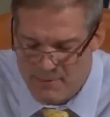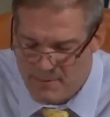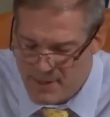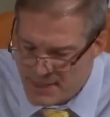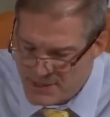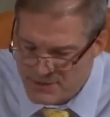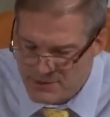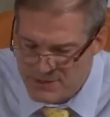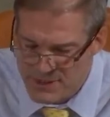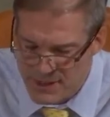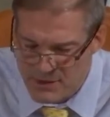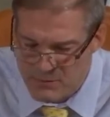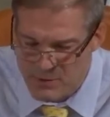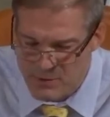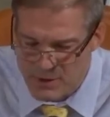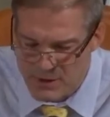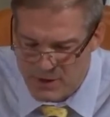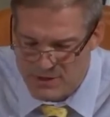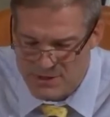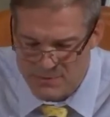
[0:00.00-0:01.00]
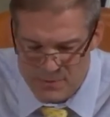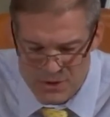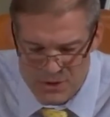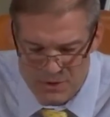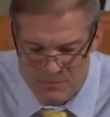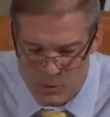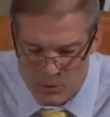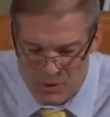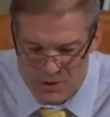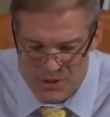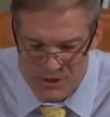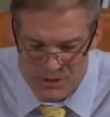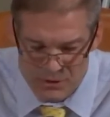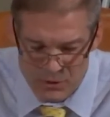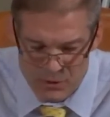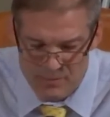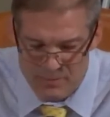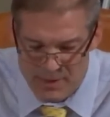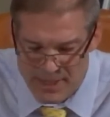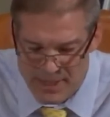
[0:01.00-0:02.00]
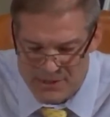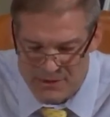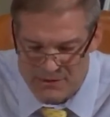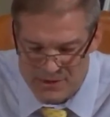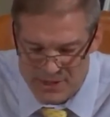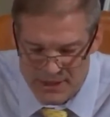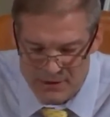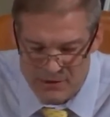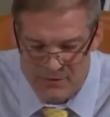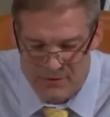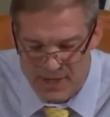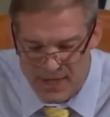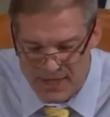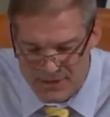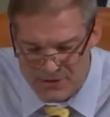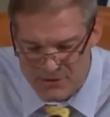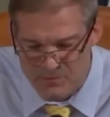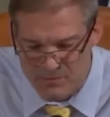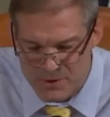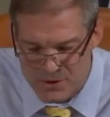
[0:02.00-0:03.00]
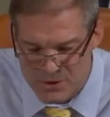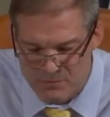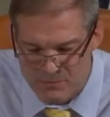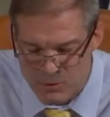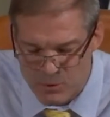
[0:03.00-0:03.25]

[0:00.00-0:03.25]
Ambassador Taylor recalls that Mr. Morrison told Ambassador Taylor that I told Mr.